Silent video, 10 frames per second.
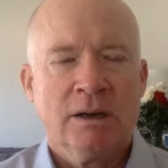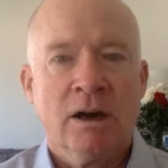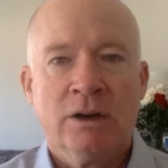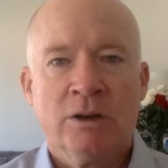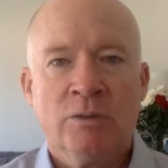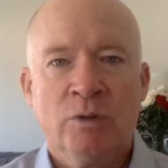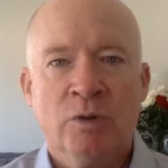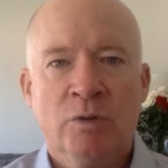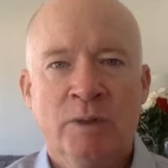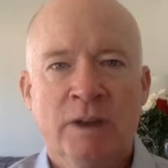
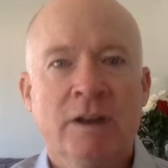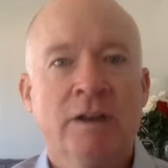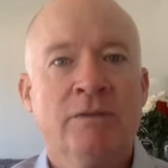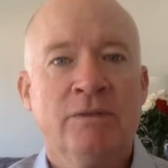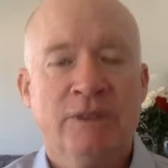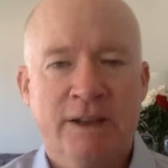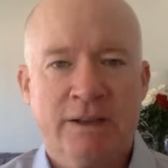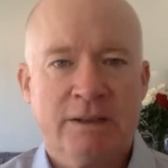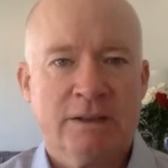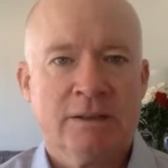Cognomovement
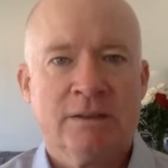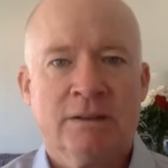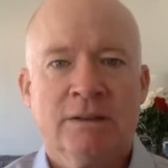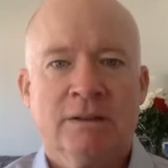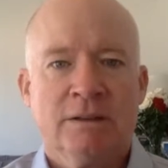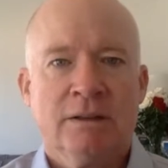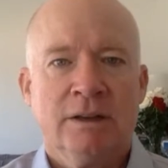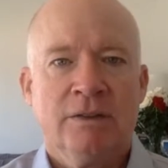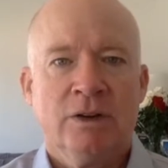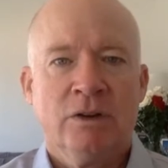events.
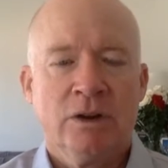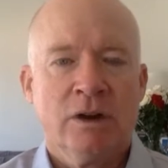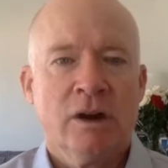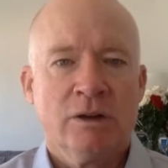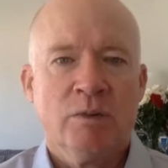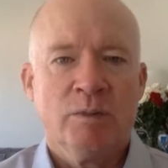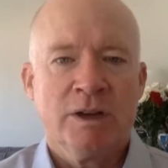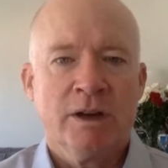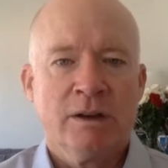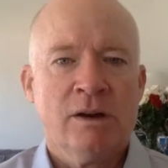If you go to
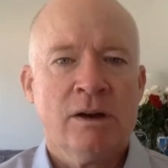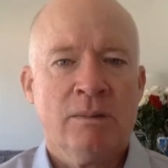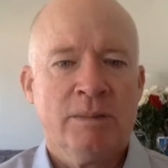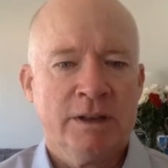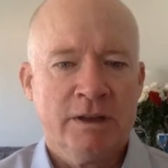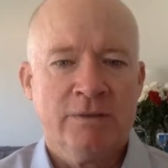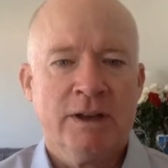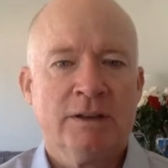cognomovement.com and the event.